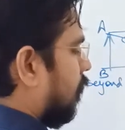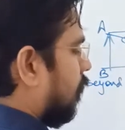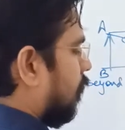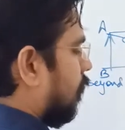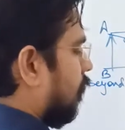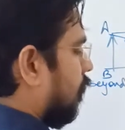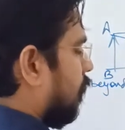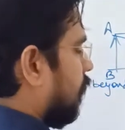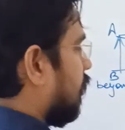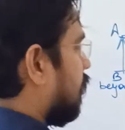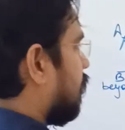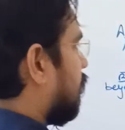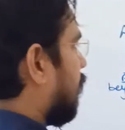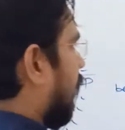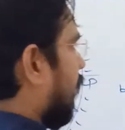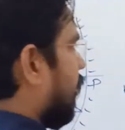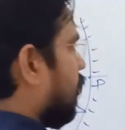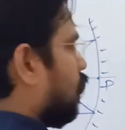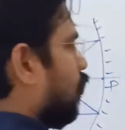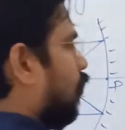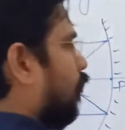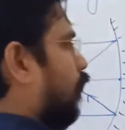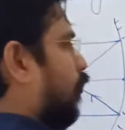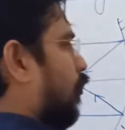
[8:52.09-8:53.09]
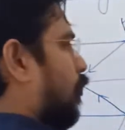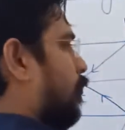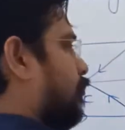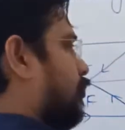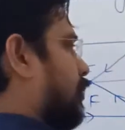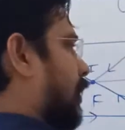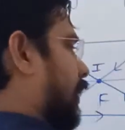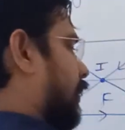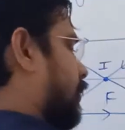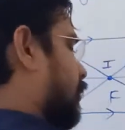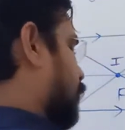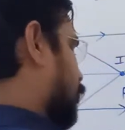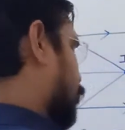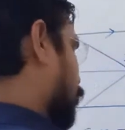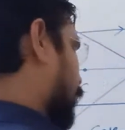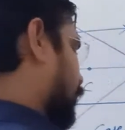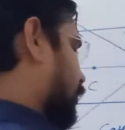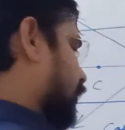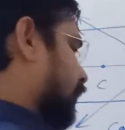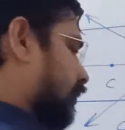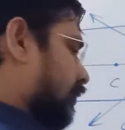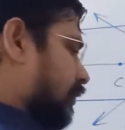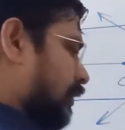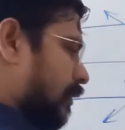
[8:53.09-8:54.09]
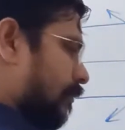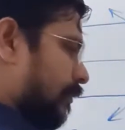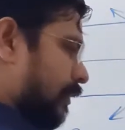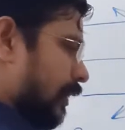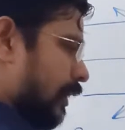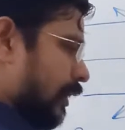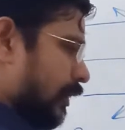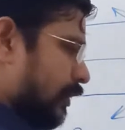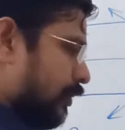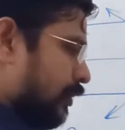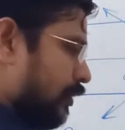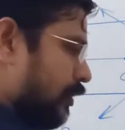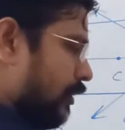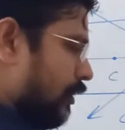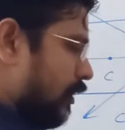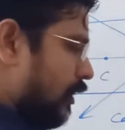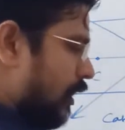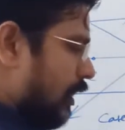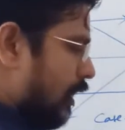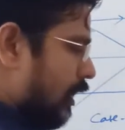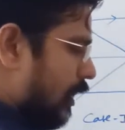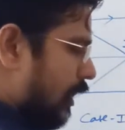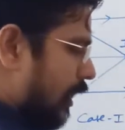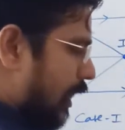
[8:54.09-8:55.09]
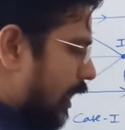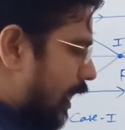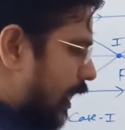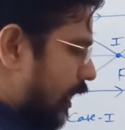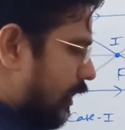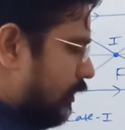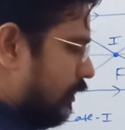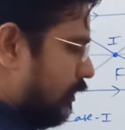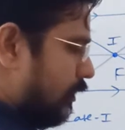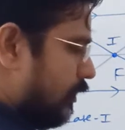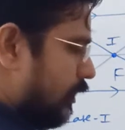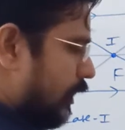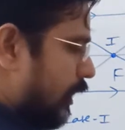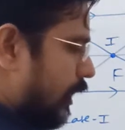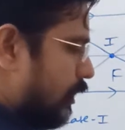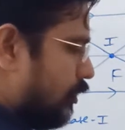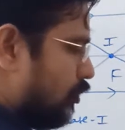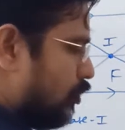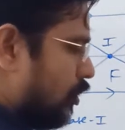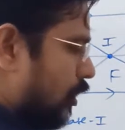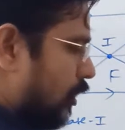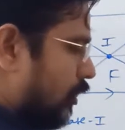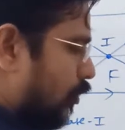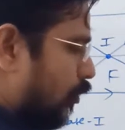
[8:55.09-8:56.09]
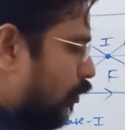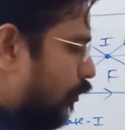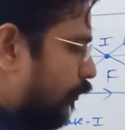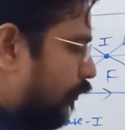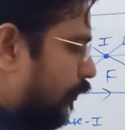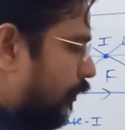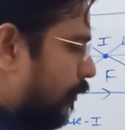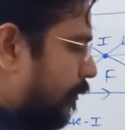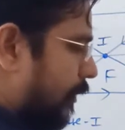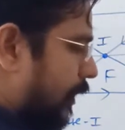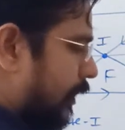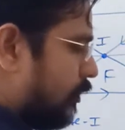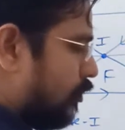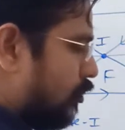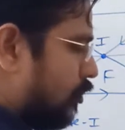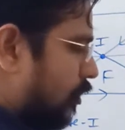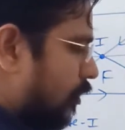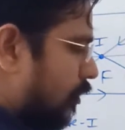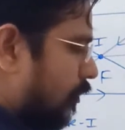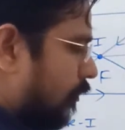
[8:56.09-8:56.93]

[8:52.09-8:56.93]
the size of object. So it is diminished, and nature of image